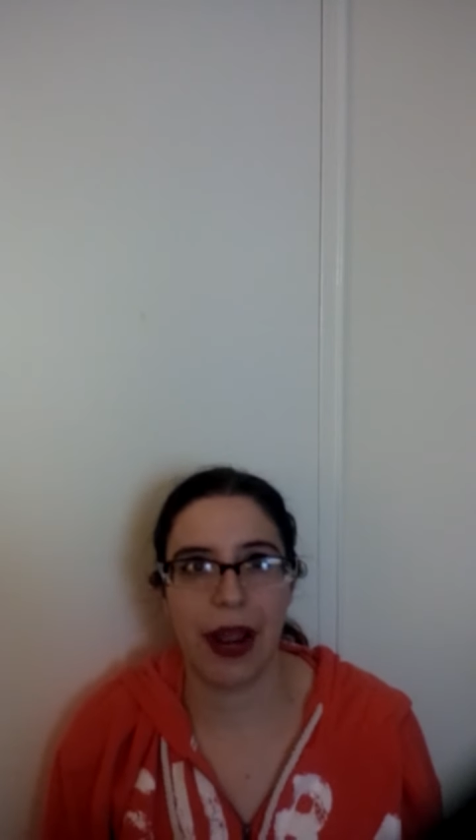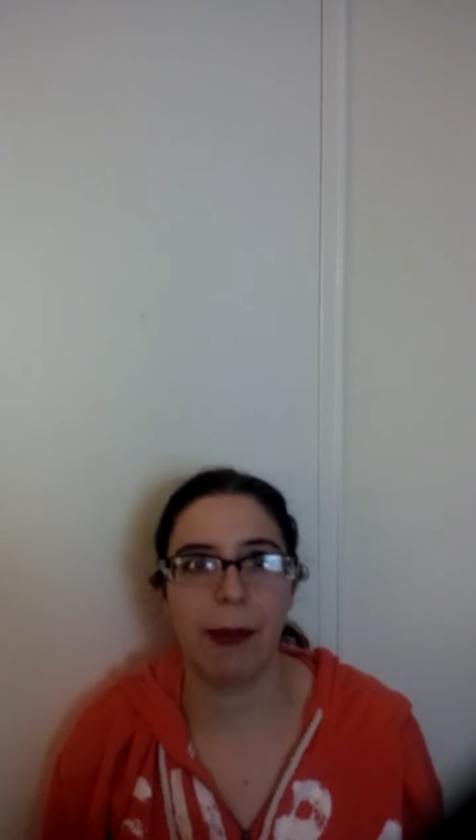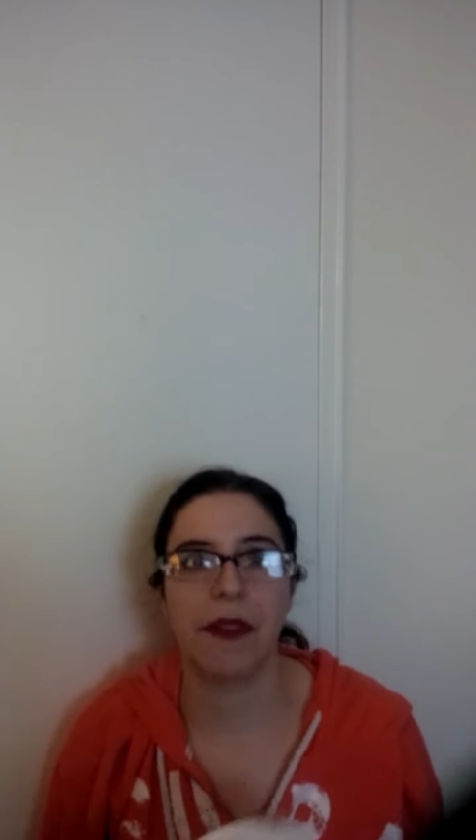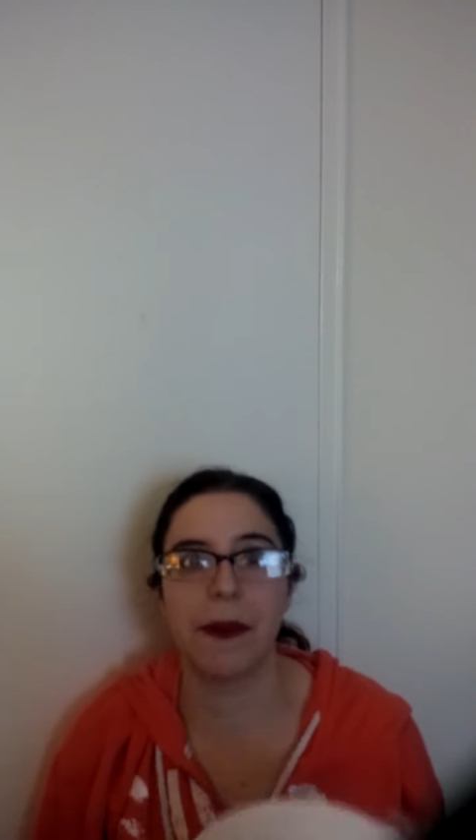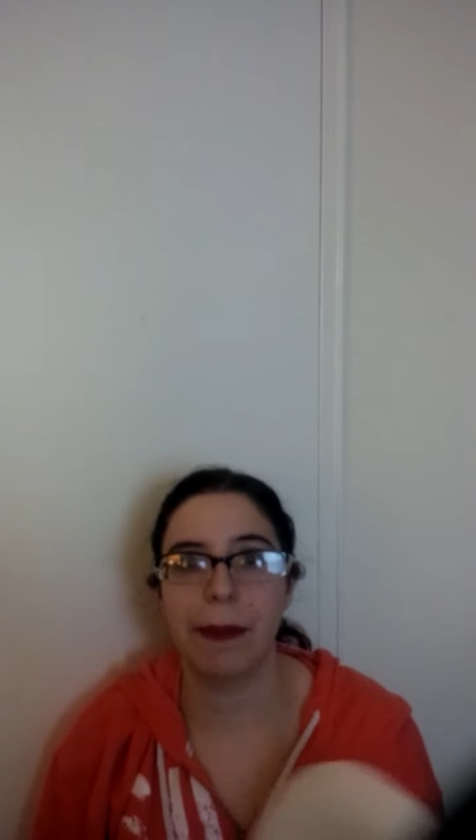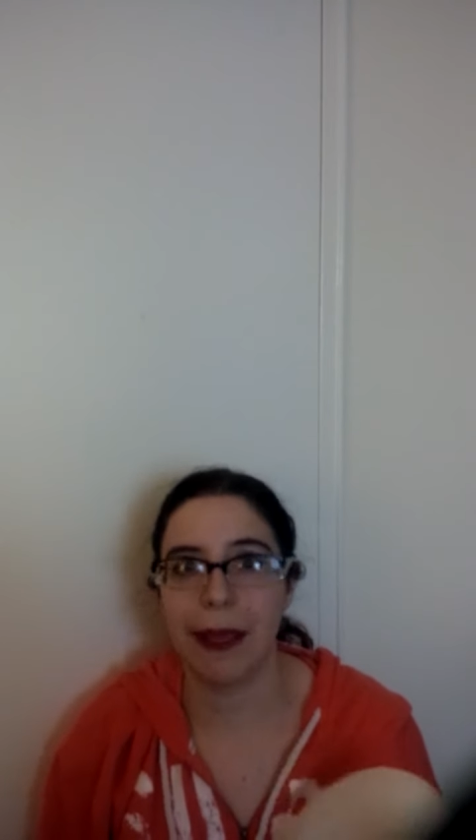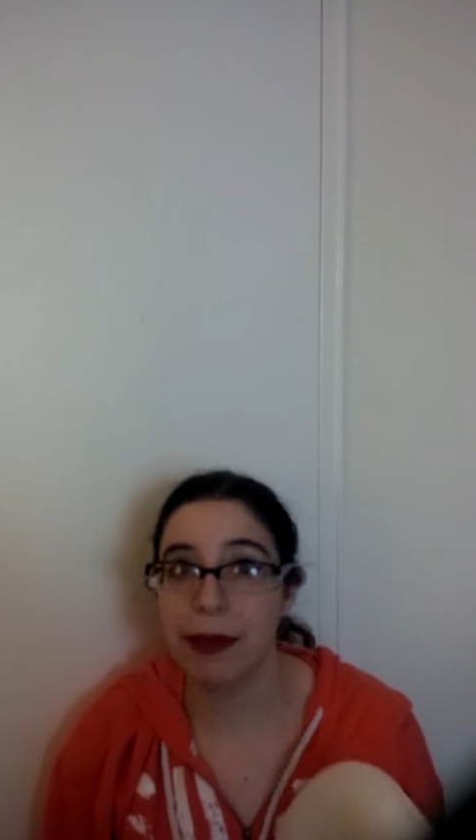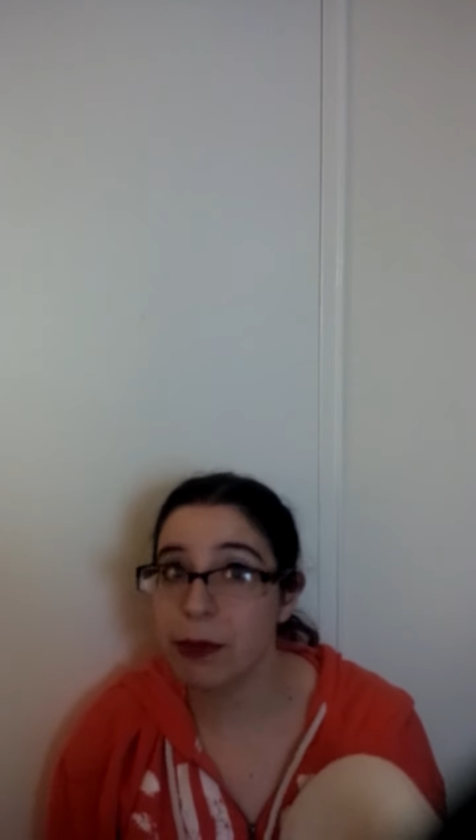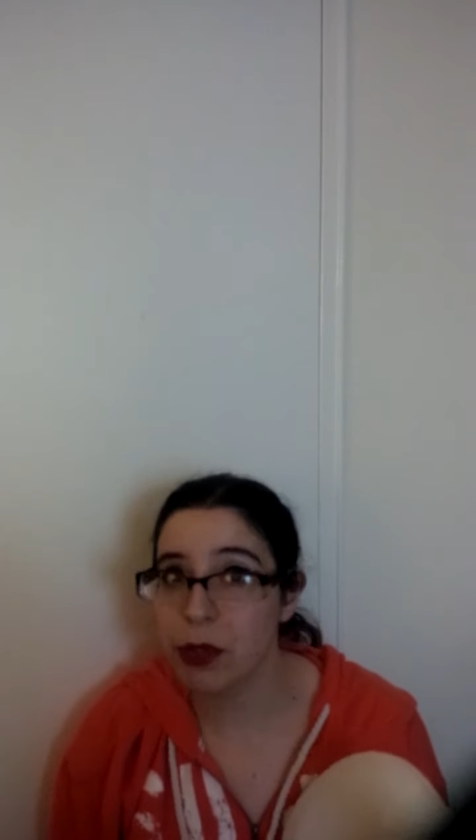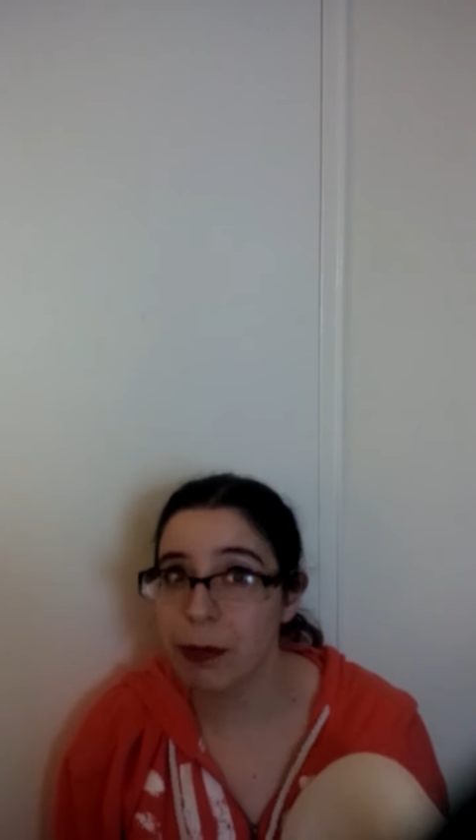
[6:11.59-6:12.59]
I bought the
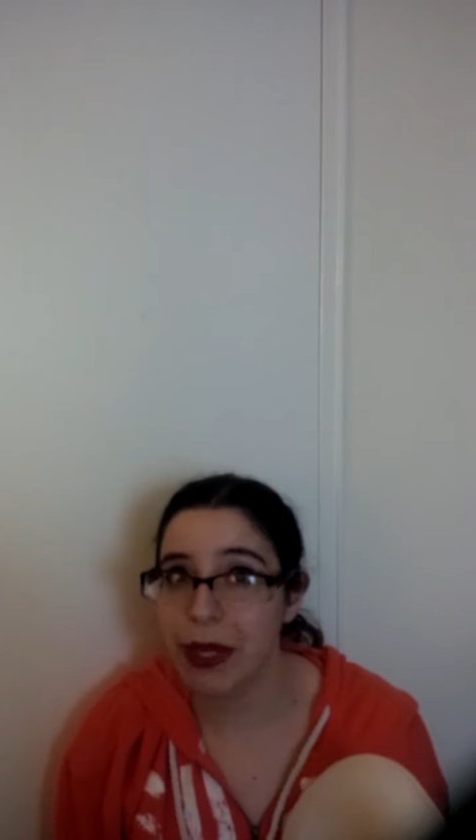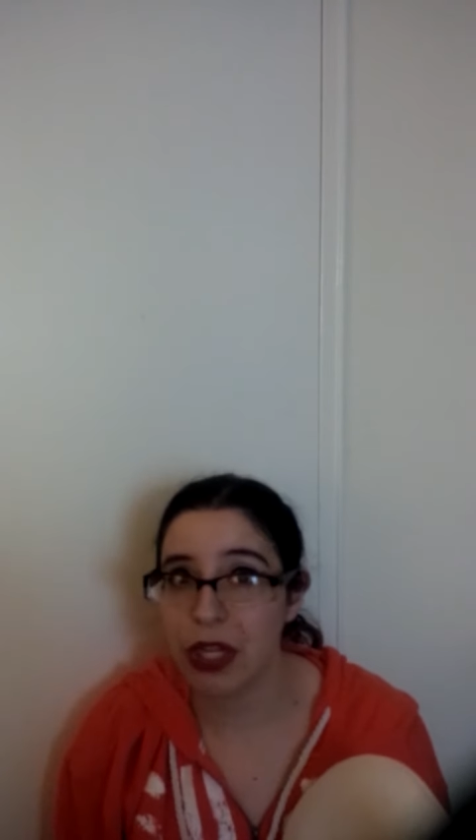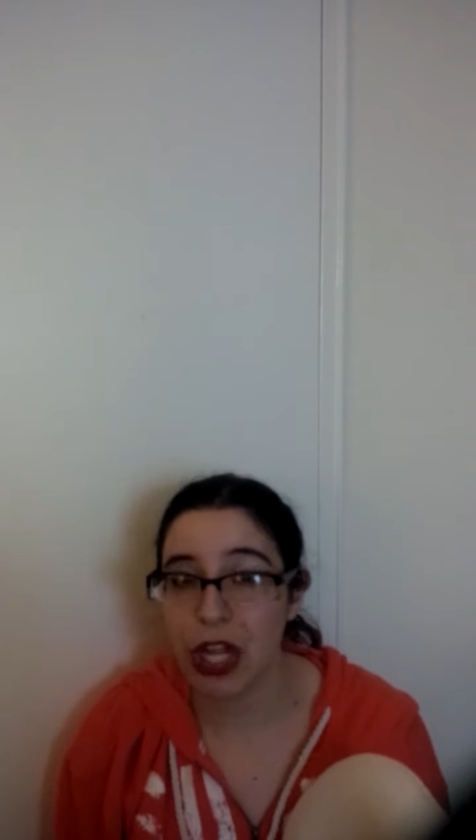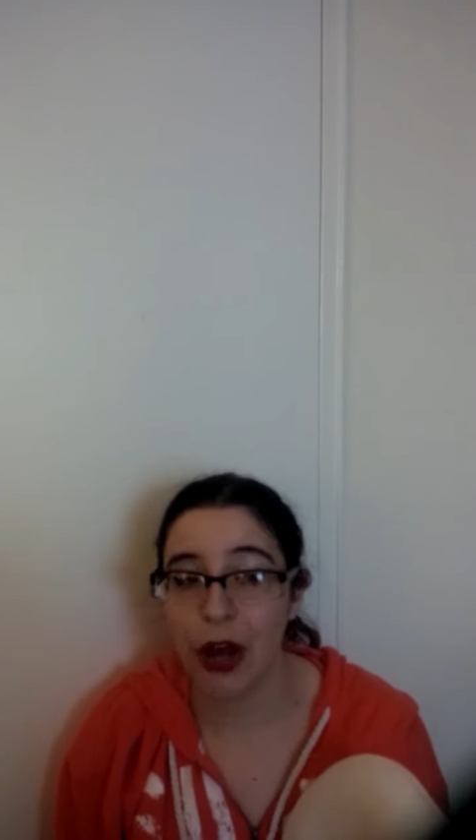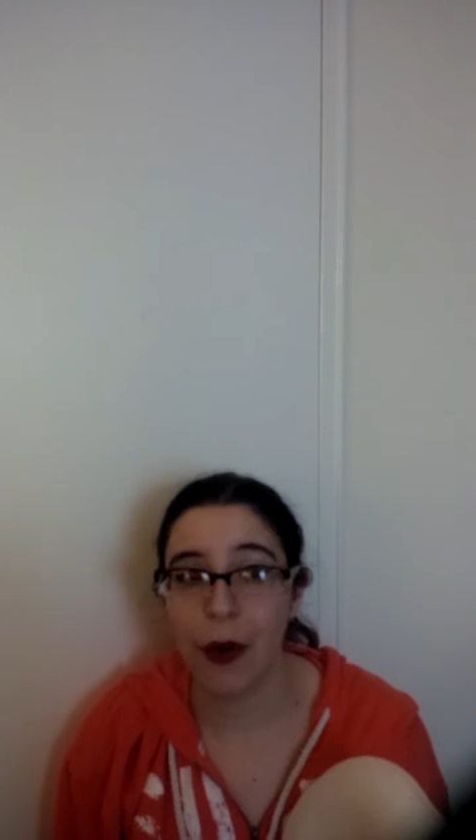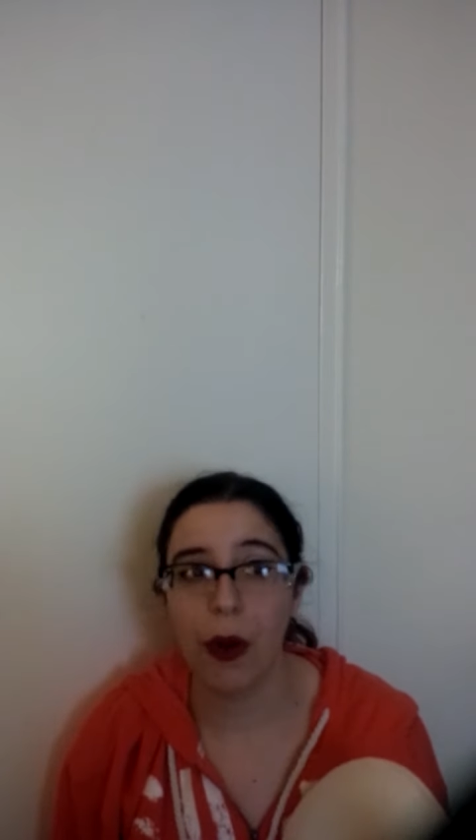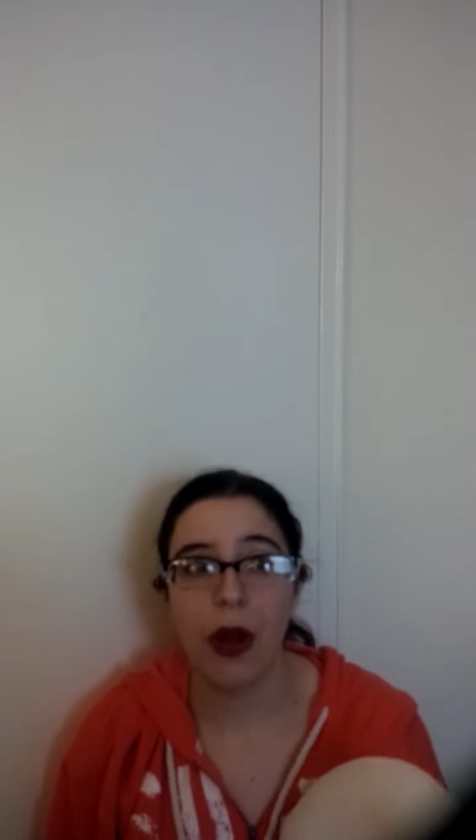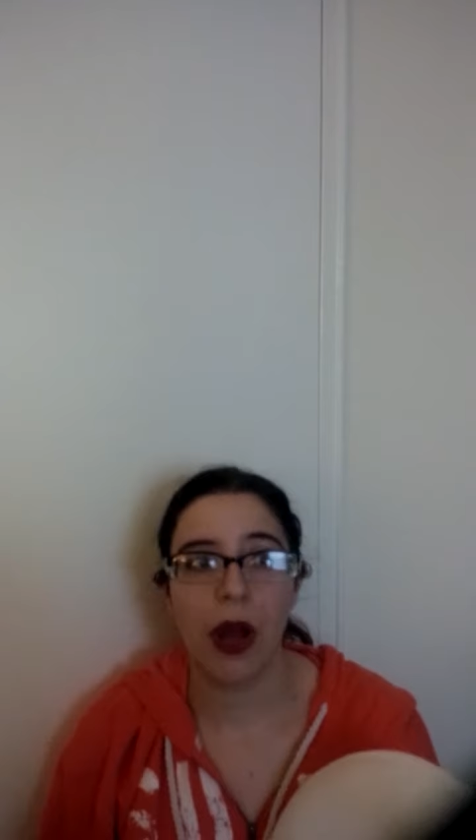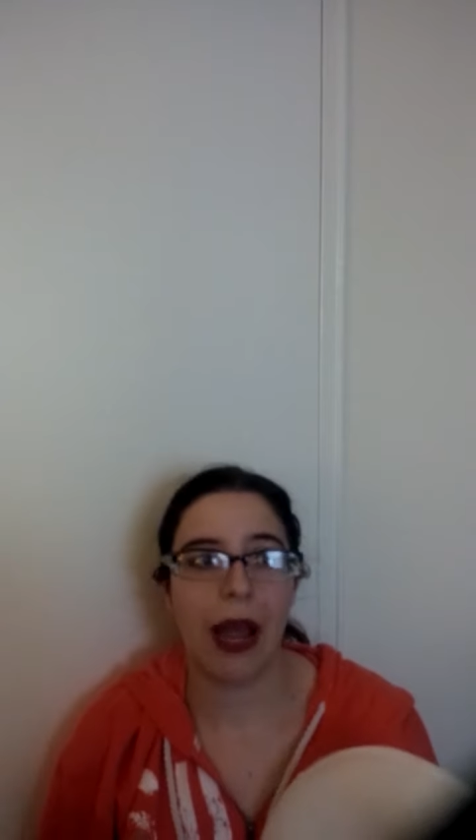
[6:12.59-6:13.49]
Baby Moon pillow,